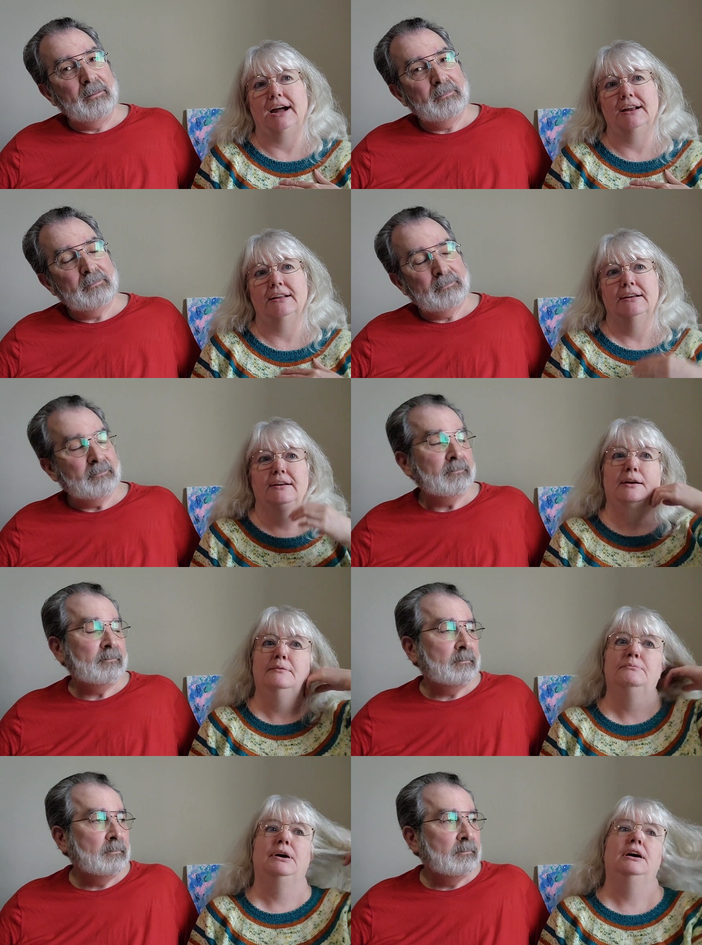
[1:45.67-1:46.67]
Speaker 1: sad.
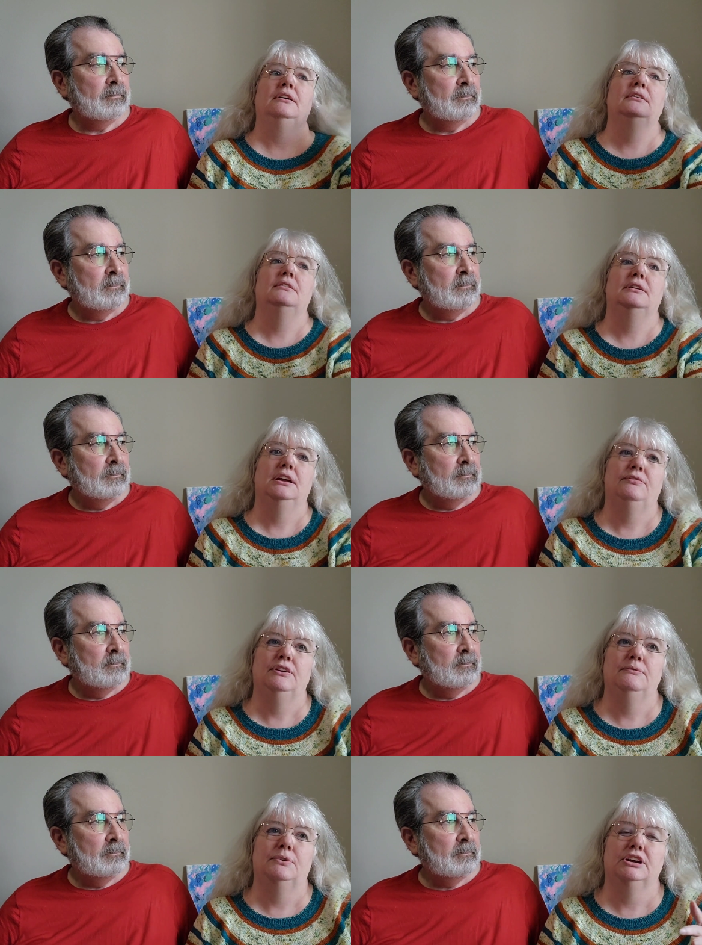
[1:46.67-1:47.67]
But if
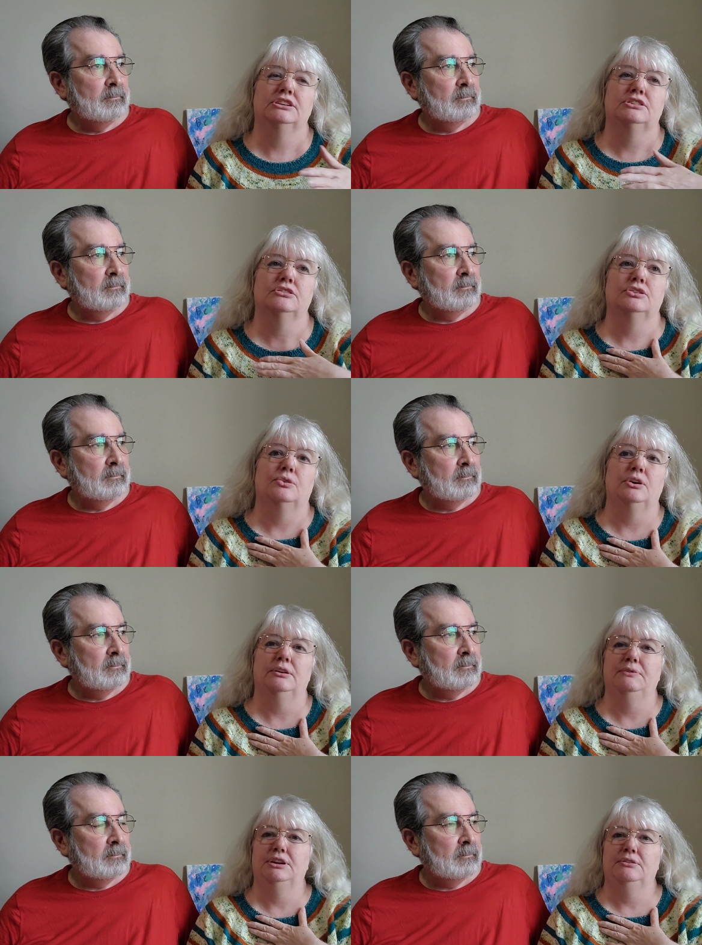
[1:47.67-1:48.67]
it brings her joy
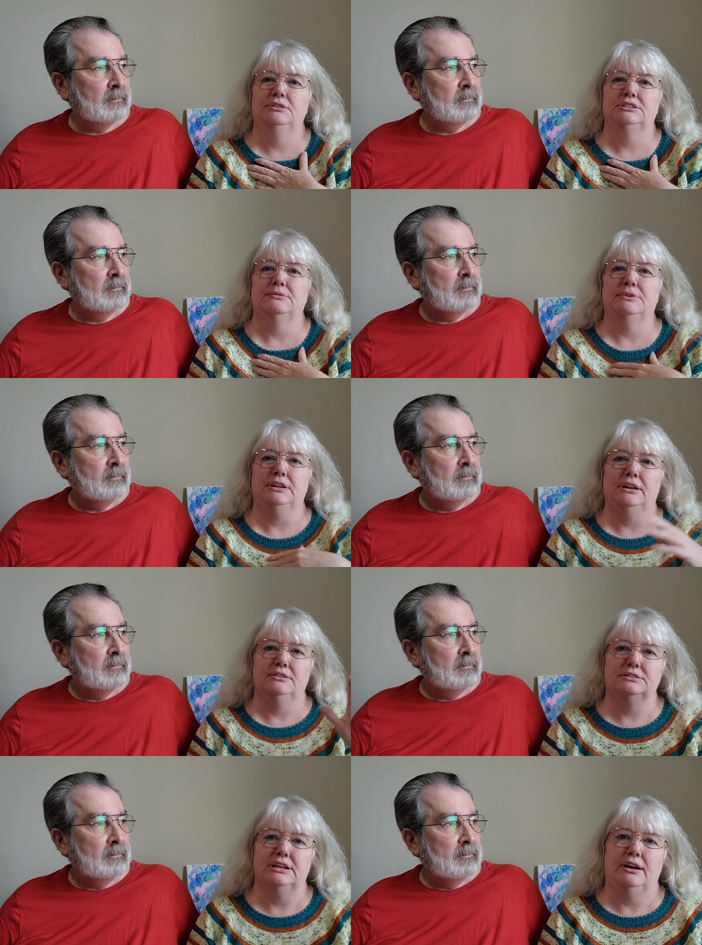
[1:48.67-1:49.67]
to be doing something
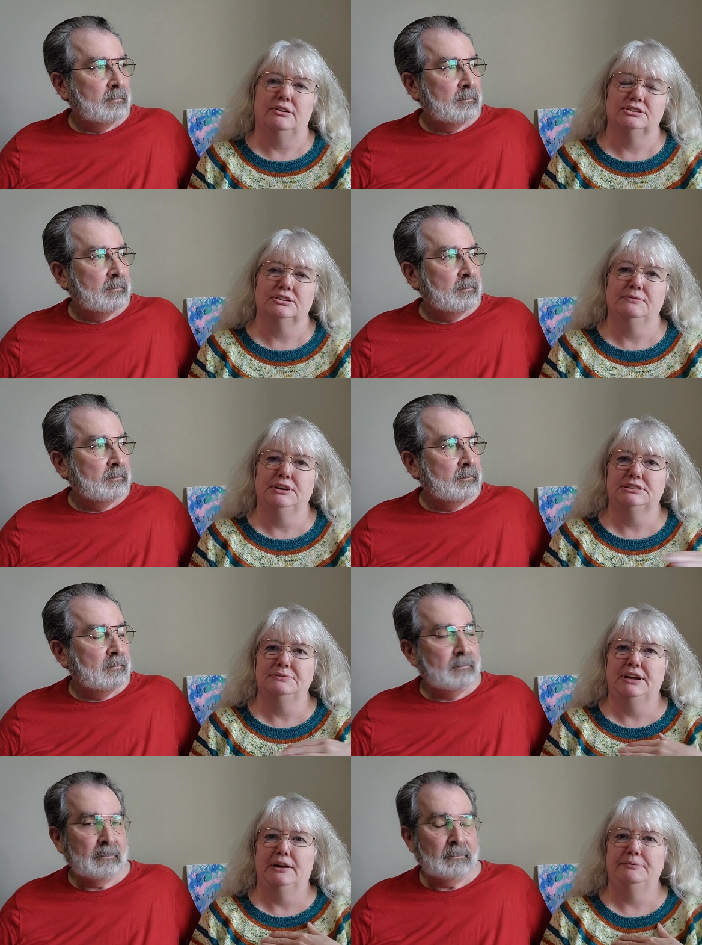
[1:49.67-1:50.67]
else, that also makes
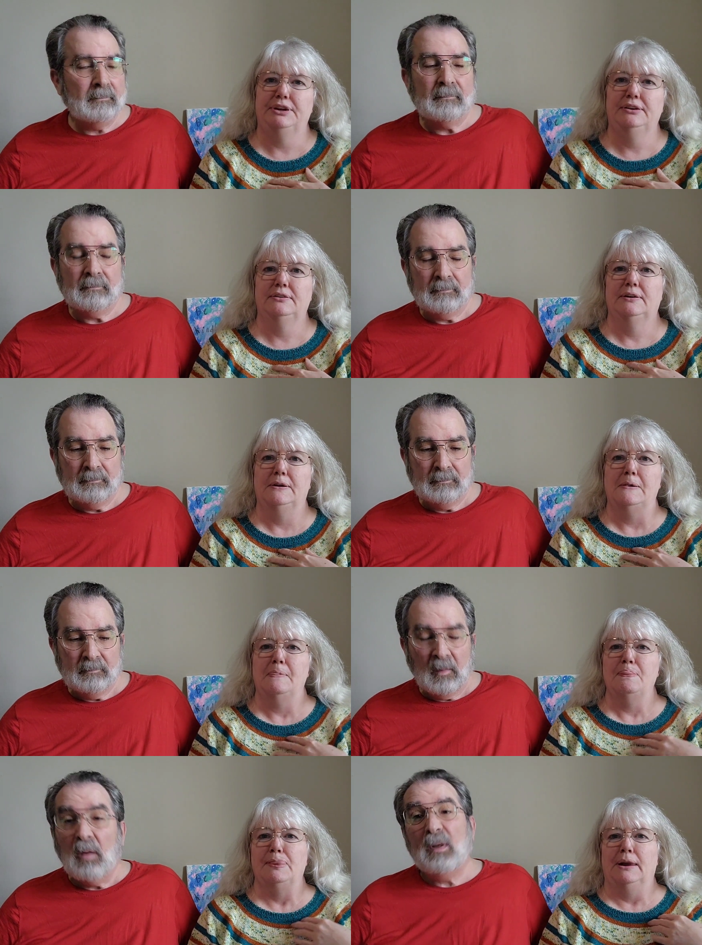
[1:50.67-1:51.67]
me happy.
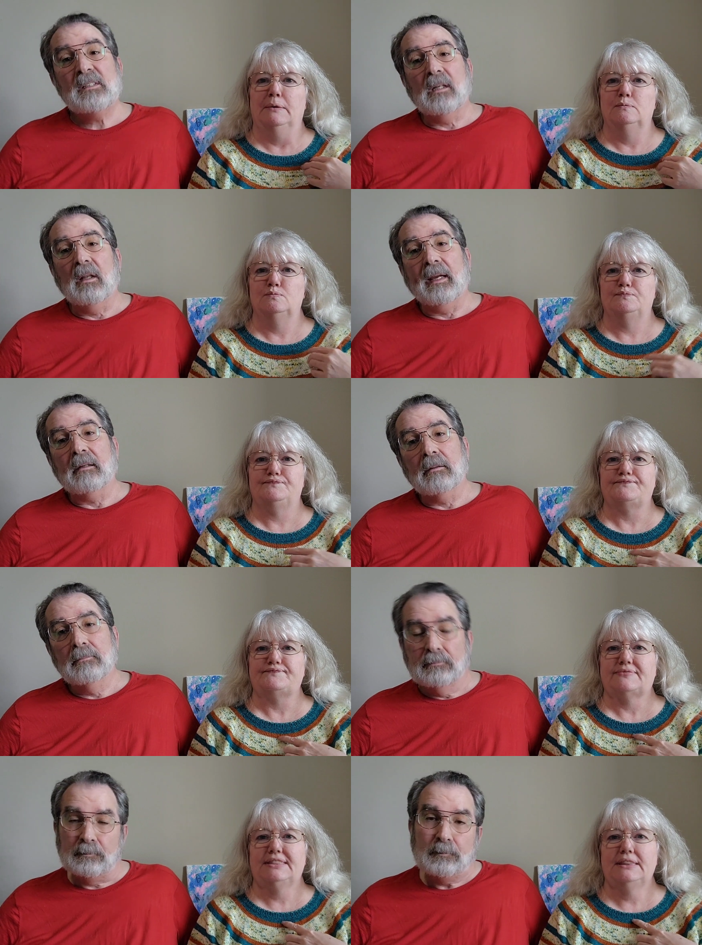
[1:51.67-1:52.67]
Speaker 2: We still like her.
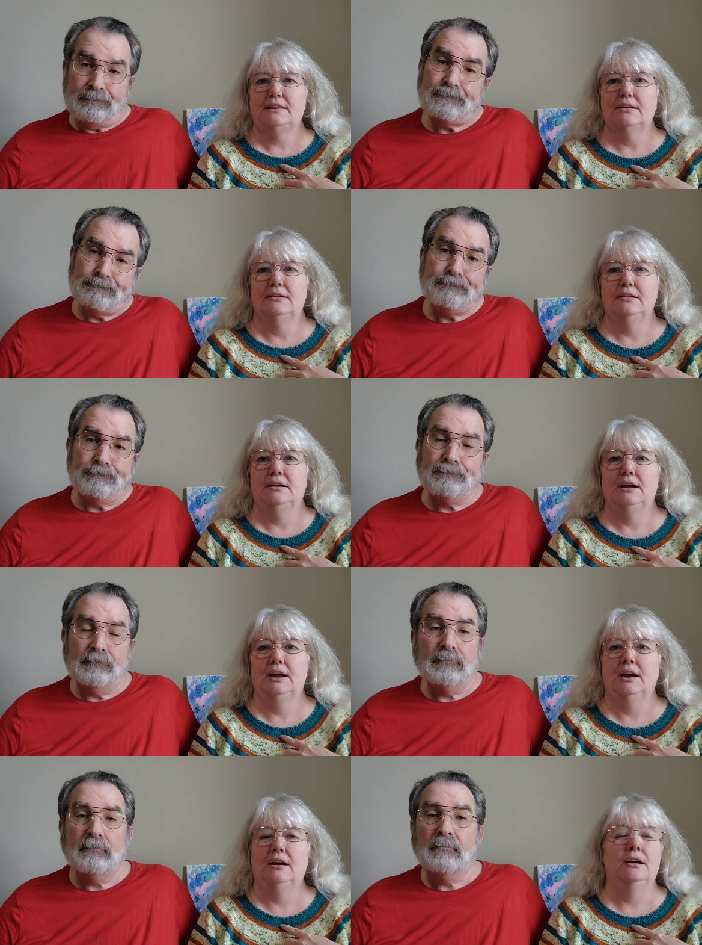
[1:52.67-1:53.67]

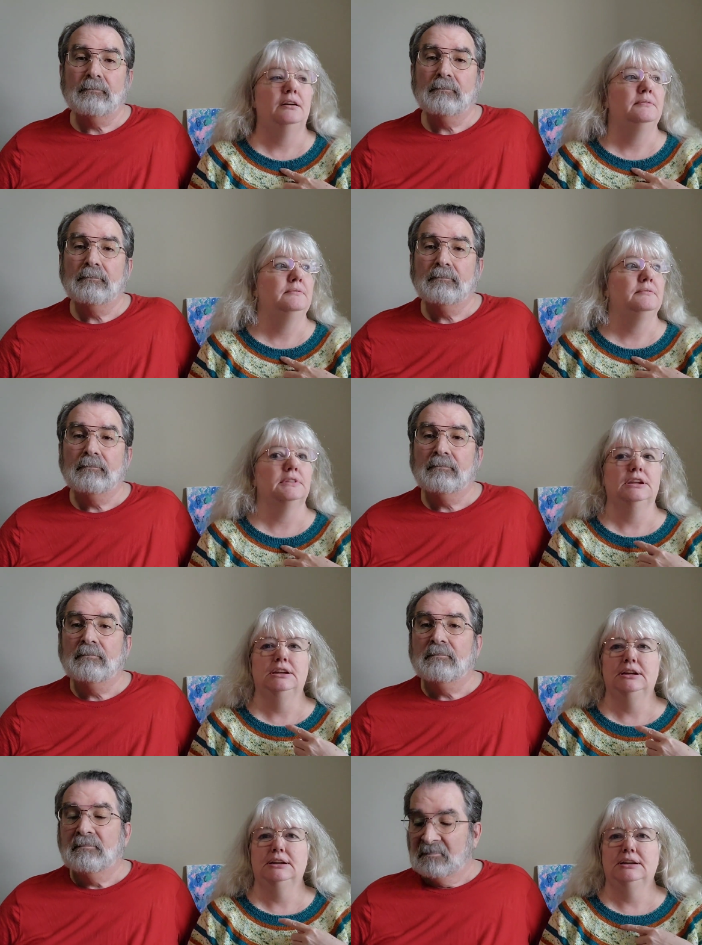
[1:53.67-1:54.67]
Speaker 1: Um,
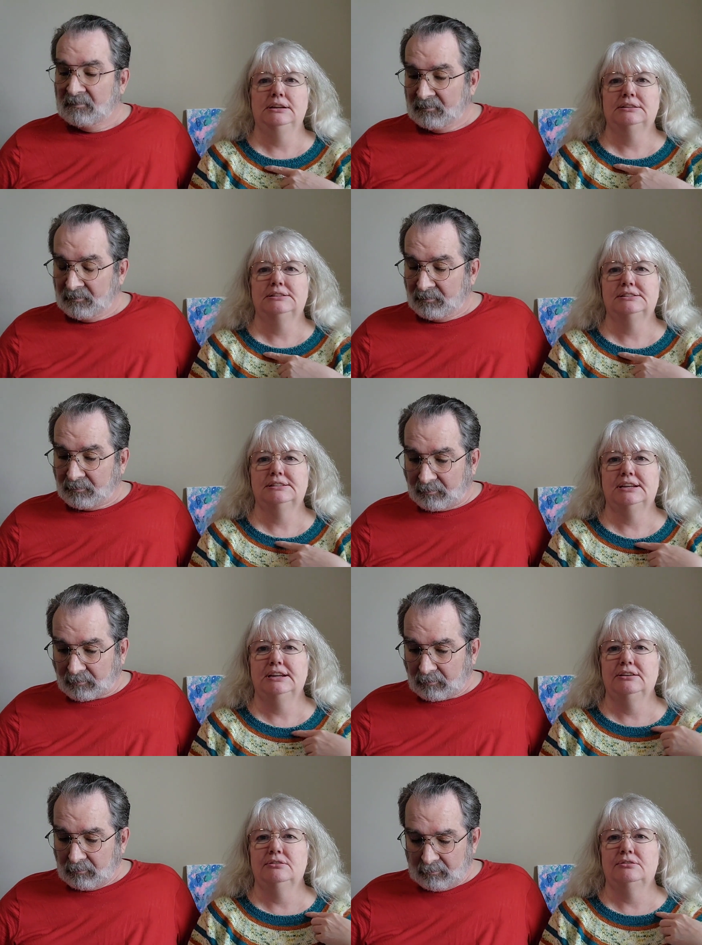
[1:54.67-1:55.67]
the
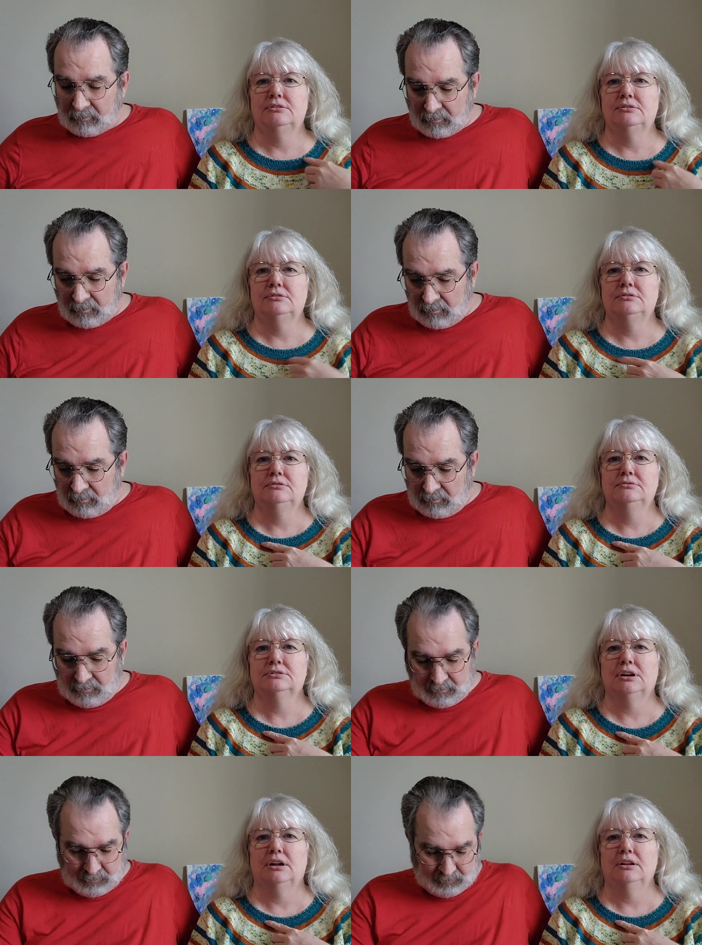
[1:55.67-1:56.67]
teal
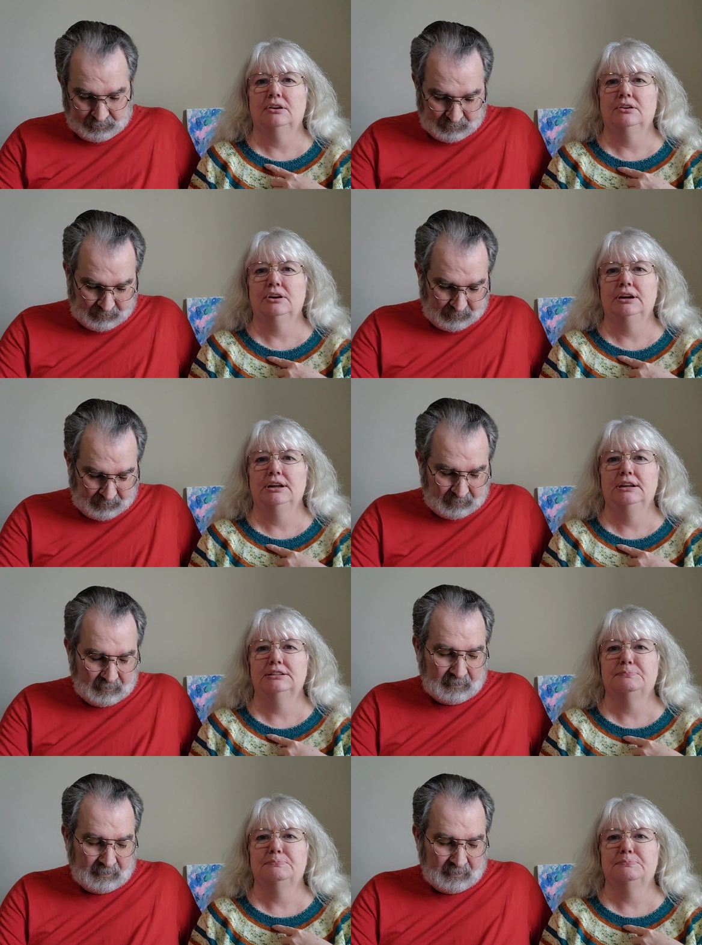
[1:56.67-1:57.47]
color is